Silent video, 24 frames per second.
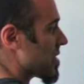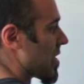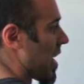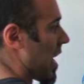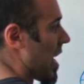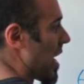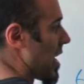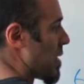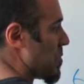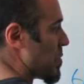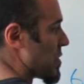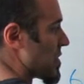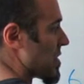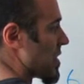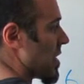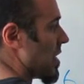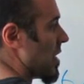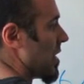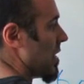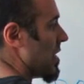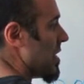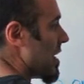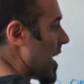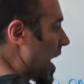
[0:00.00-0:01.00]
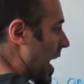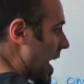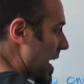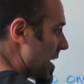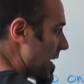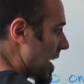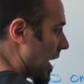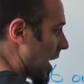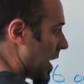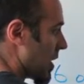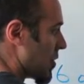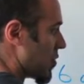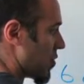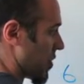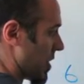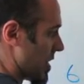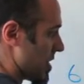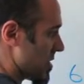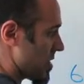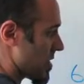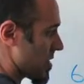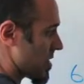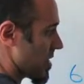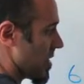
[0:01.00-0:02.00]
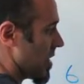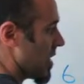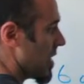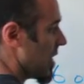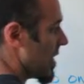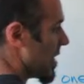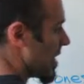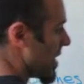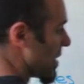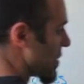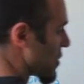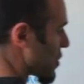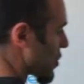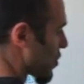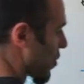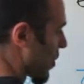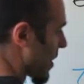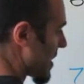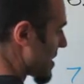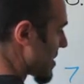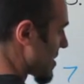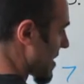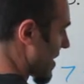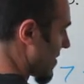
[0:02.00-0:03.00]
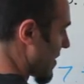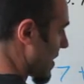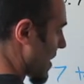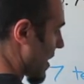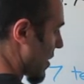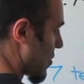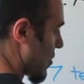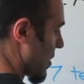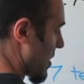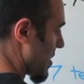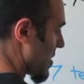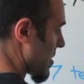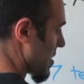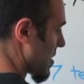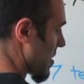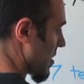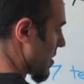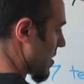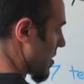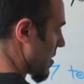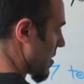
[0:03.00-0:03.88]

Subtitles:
times 9 hundredths is 27 hundredths.